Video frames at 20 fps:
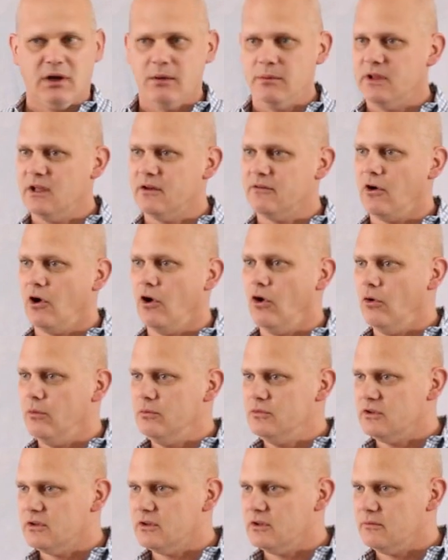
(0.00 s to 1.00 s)
probably have a
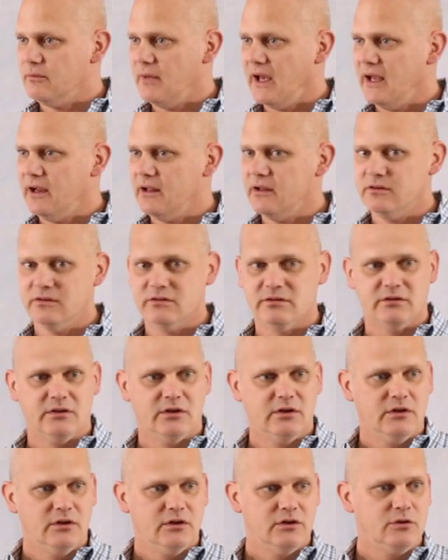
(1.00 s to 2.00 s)
home to manage.
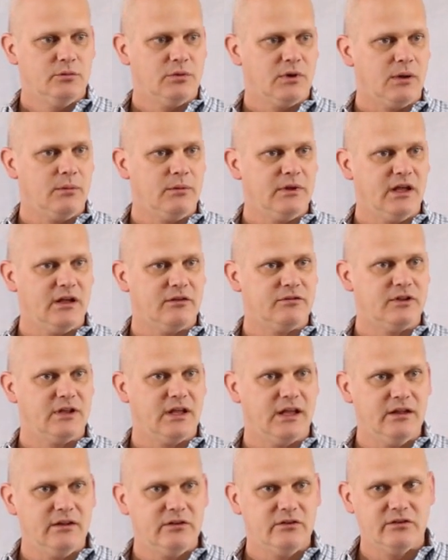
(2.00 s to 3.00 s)
You probably have
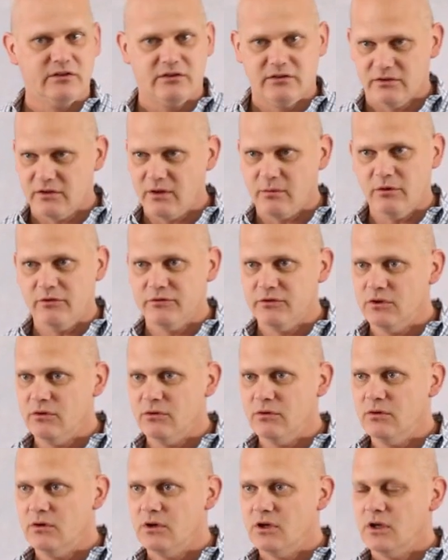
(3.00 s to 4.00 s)
kids, some of
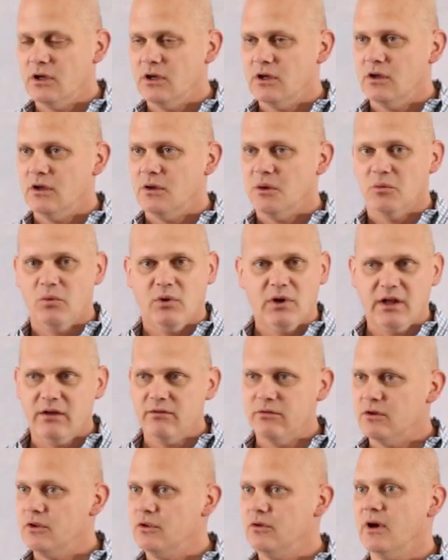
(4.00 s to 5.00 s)
you.
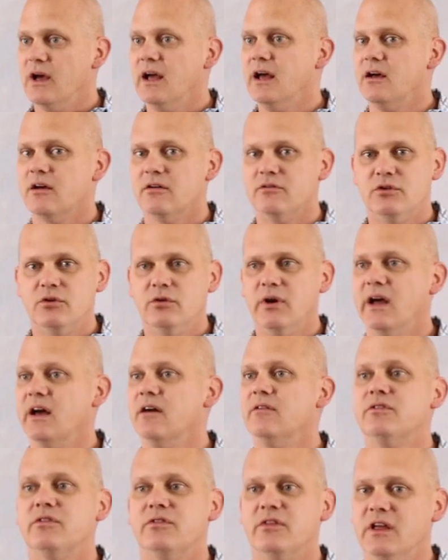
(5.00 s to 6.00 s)
Whatever you have, you
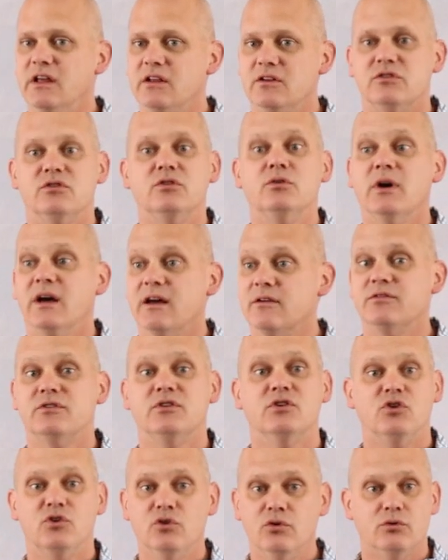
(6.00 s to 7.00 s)
have things you have
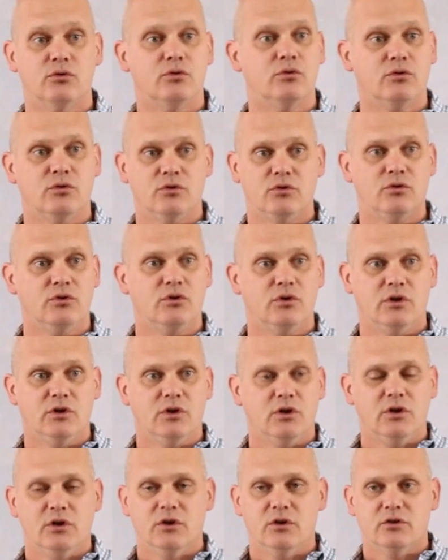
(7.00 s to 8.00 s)
to do.
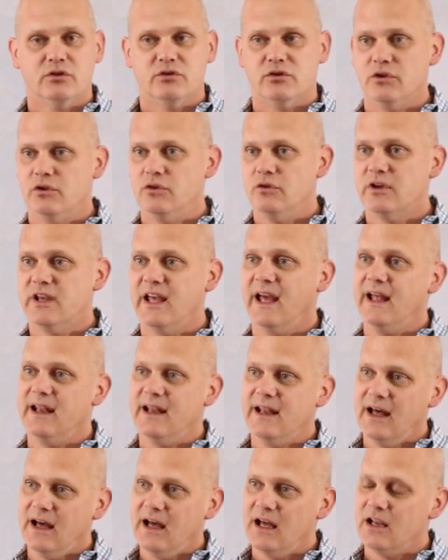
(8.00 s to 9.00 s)
So, you
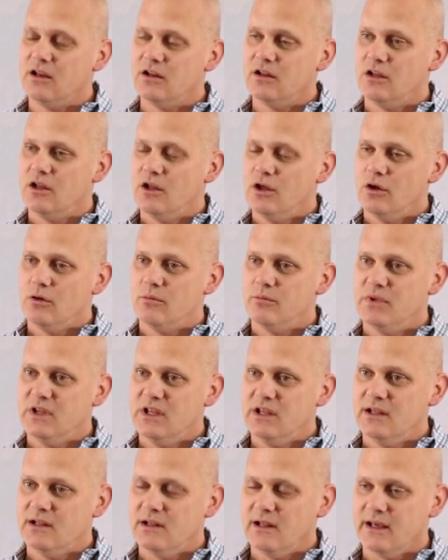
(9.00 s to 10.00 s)
cannot
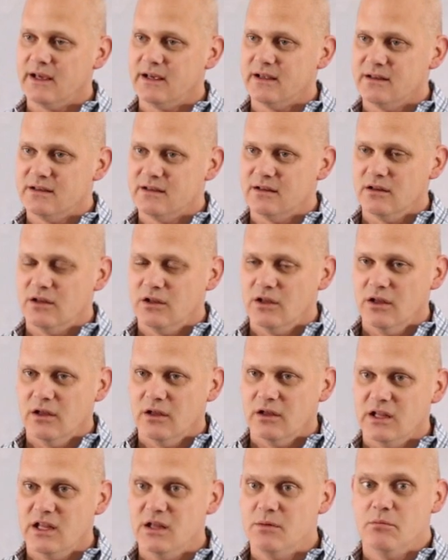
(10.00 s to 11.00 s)
be like
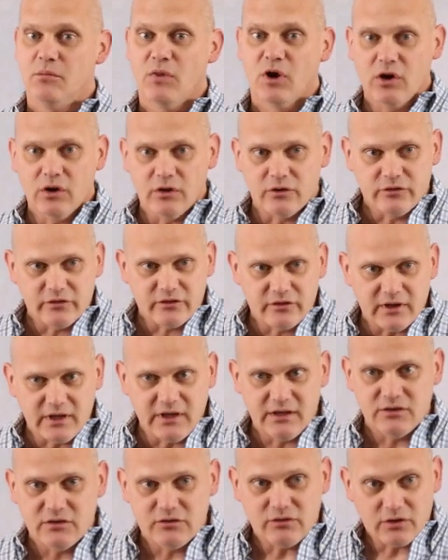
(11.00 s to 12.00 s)
immersed
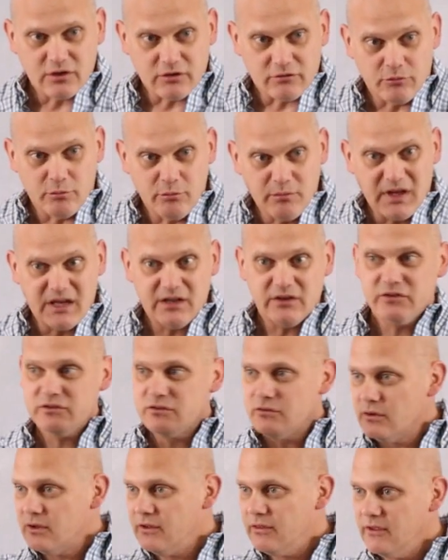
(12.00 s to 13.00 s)
in sort of
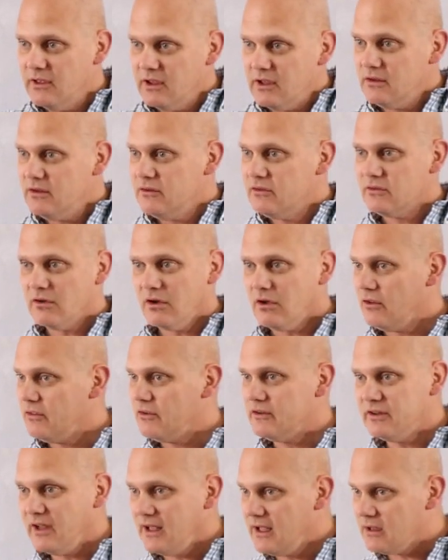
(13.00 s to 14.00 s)
ministry things all
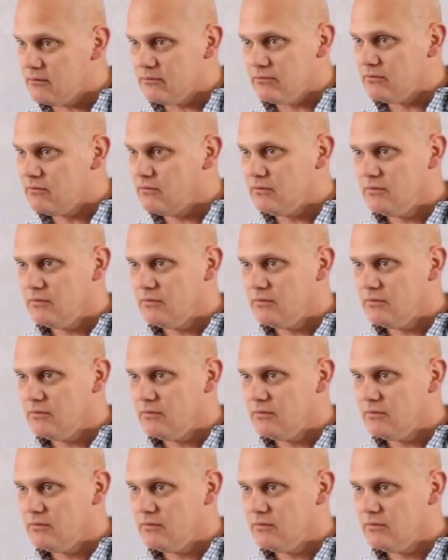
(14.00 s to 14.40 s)
the time.